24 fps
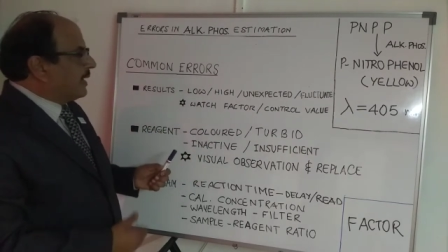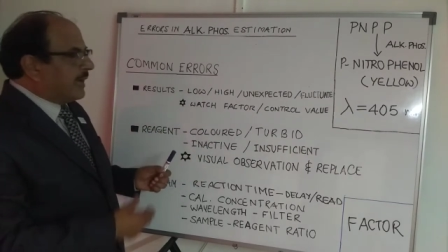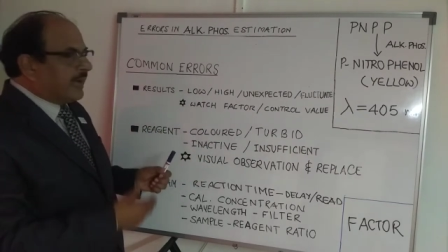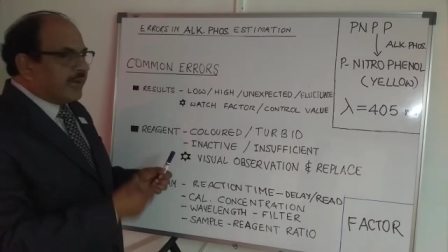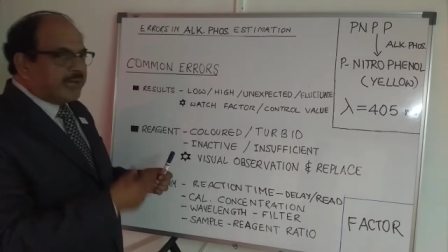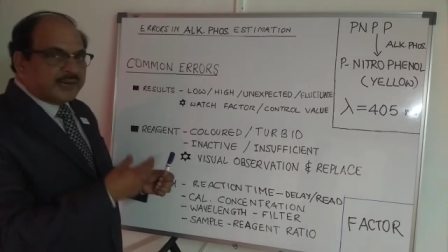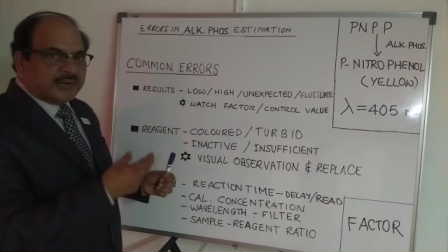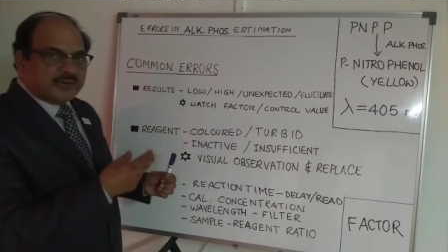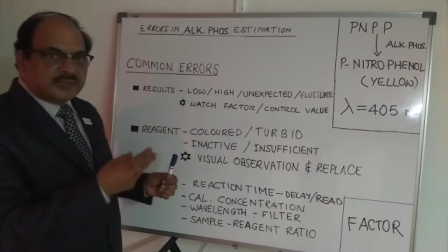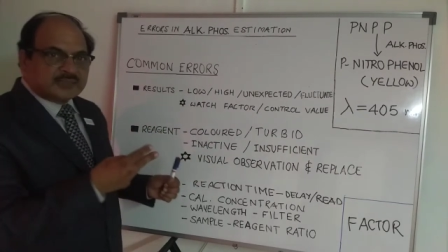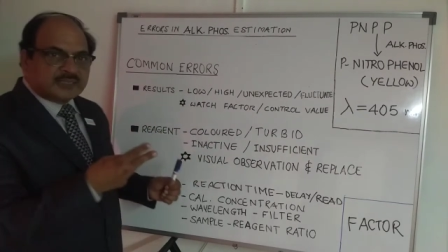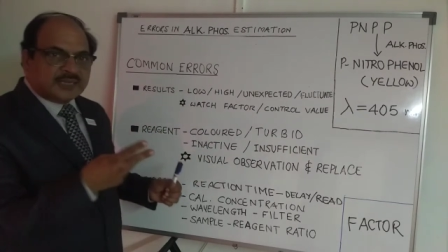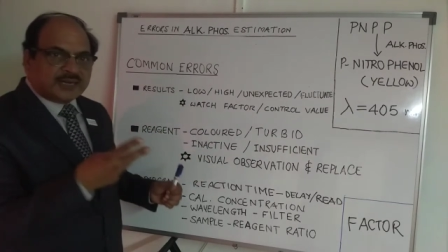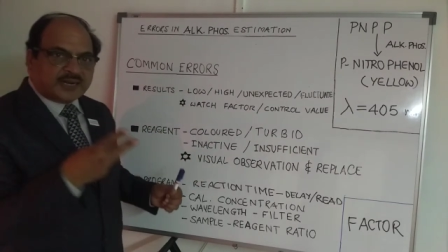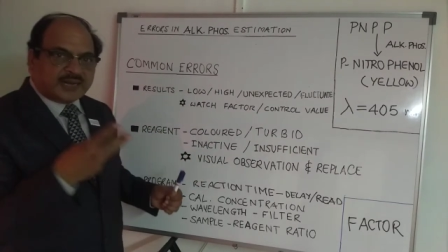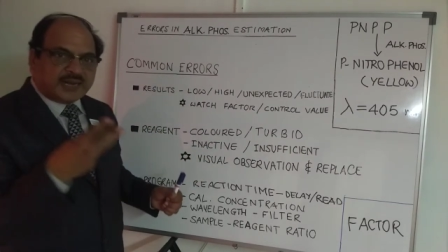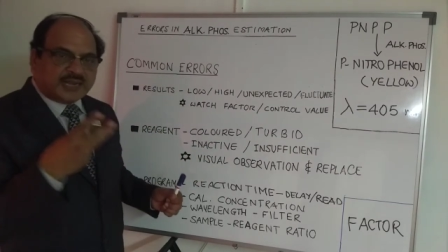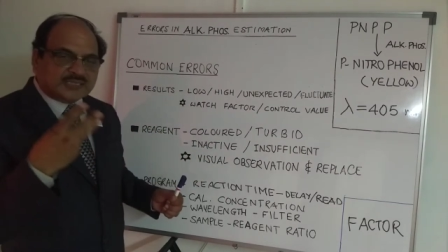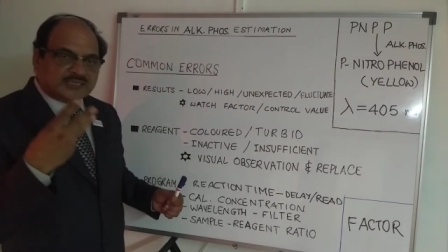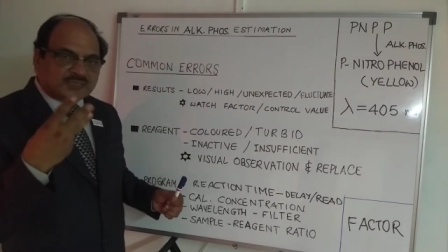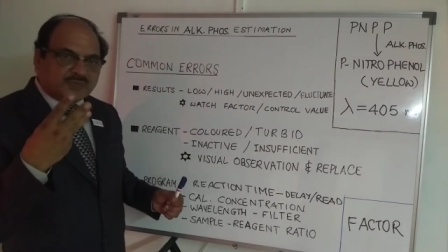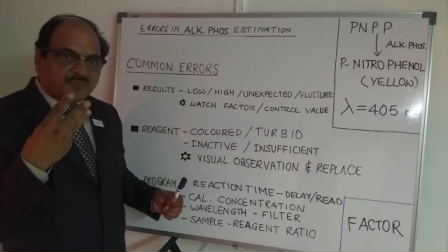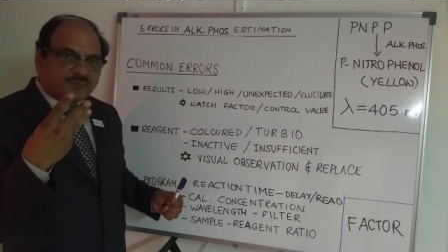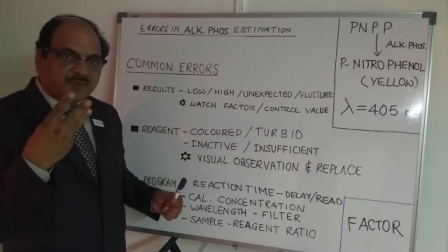Errors are
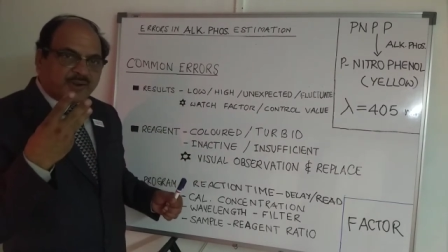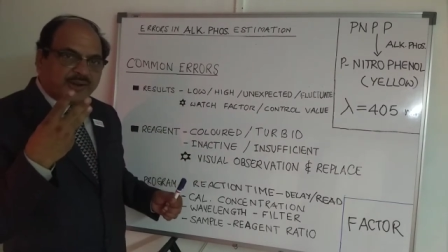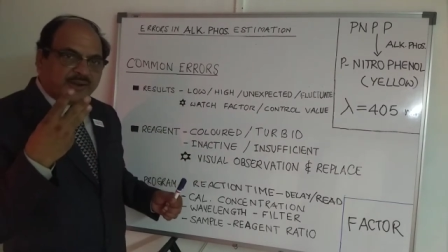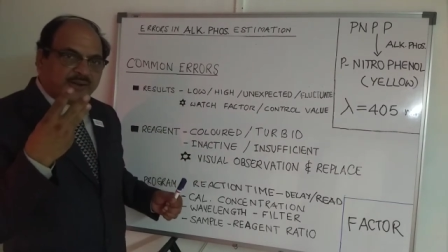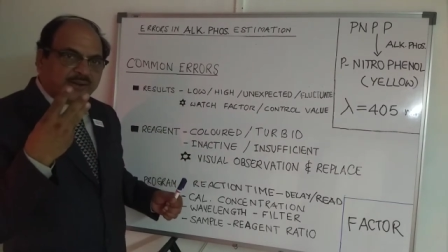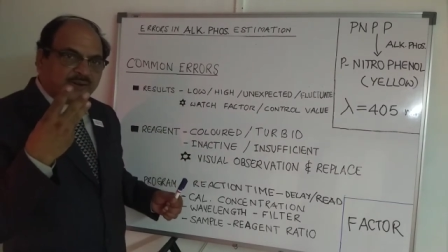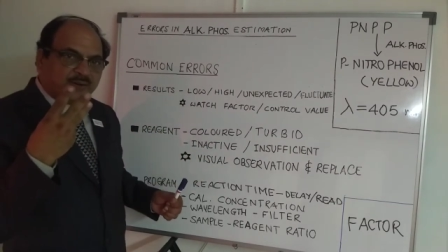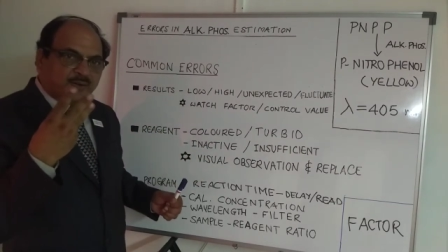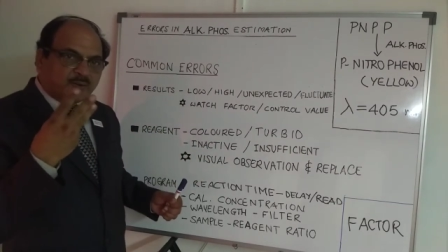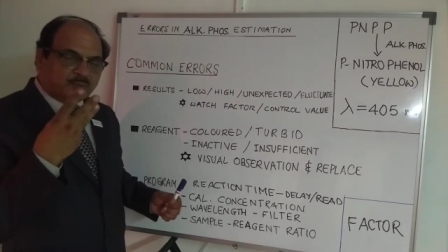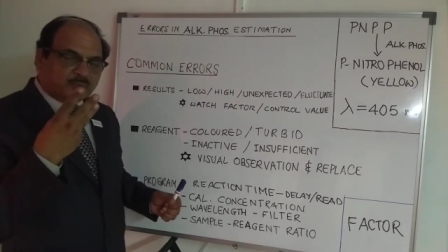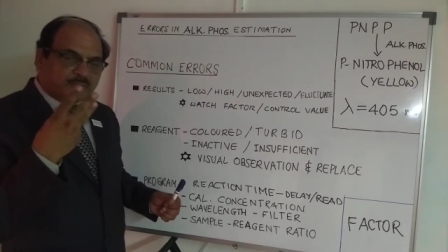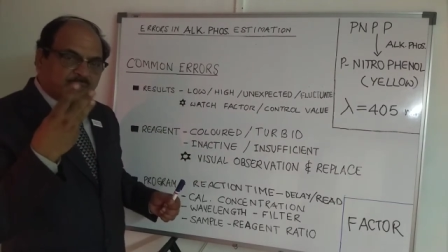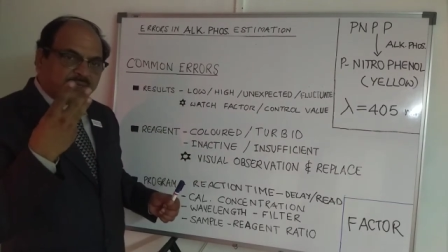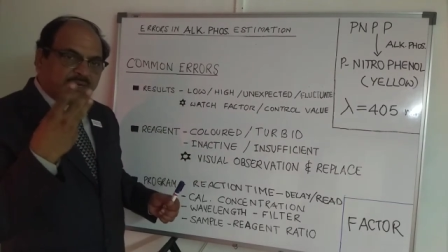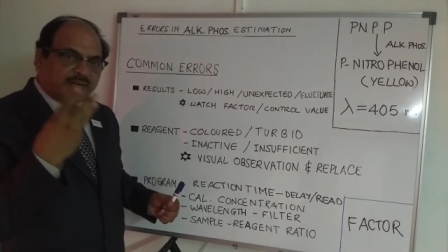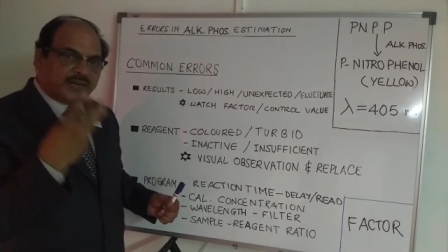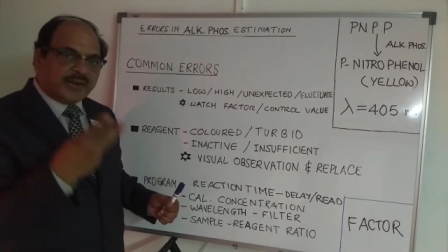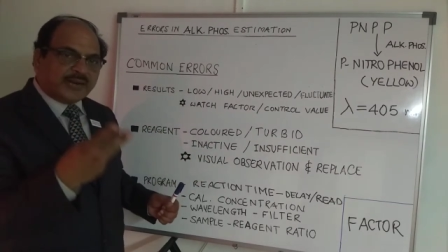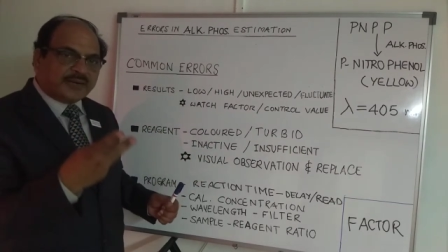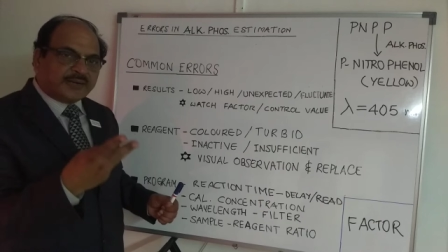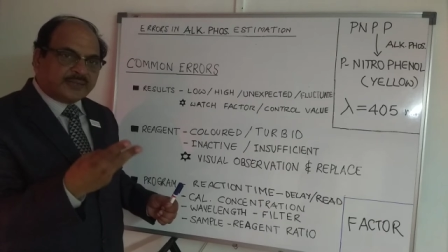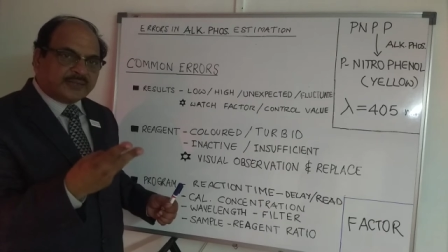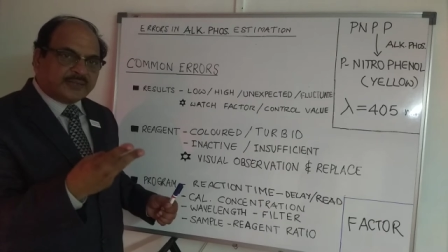classified into three
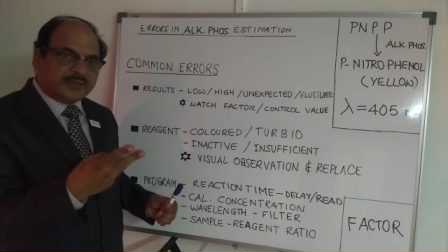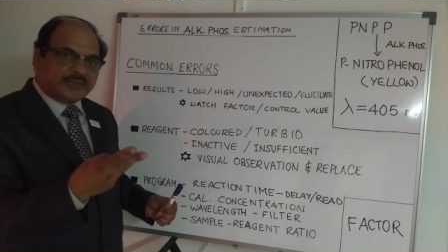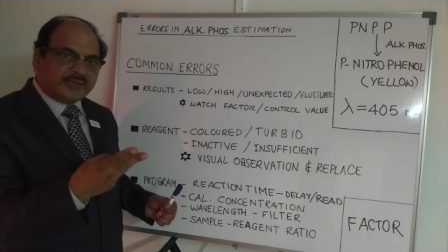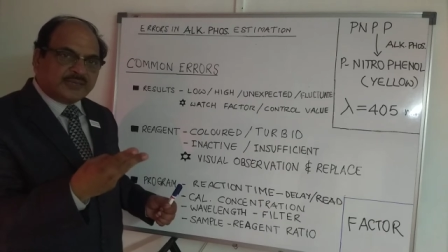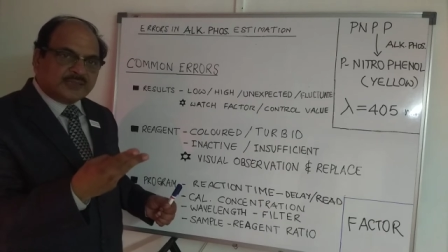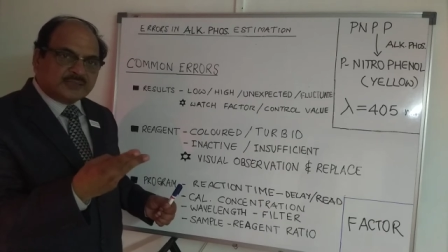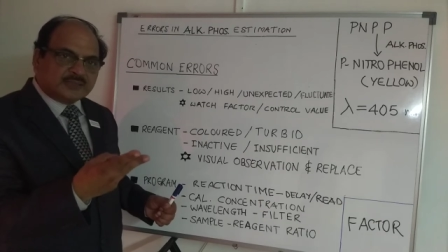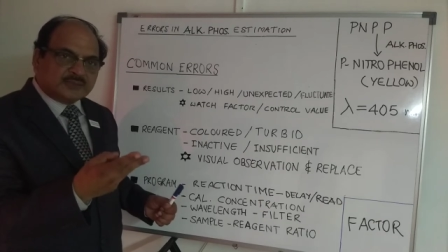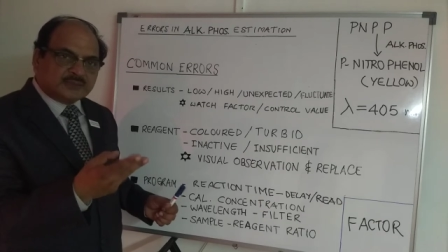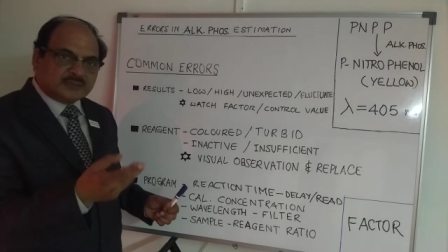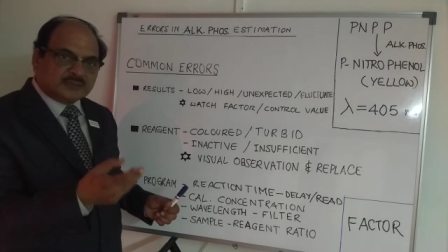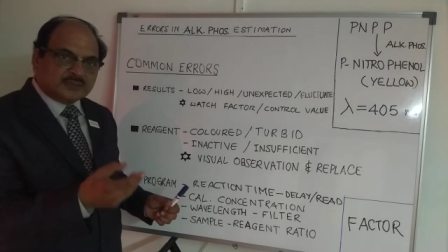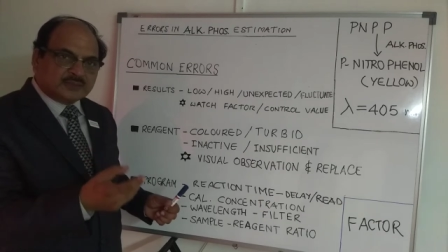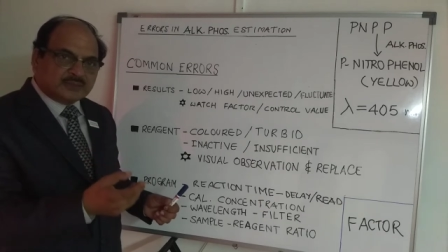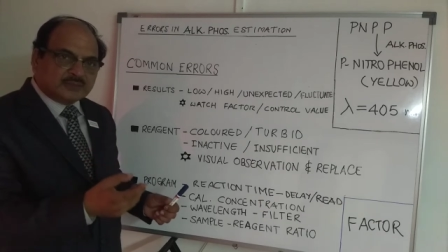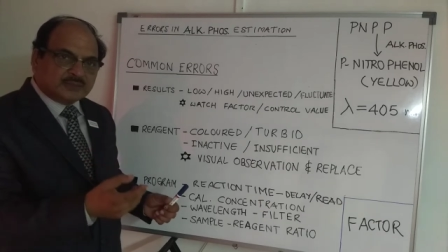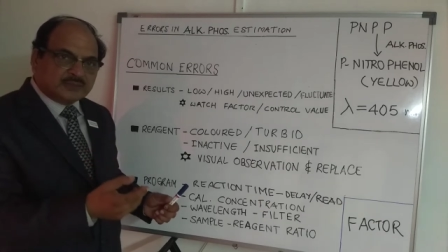categories.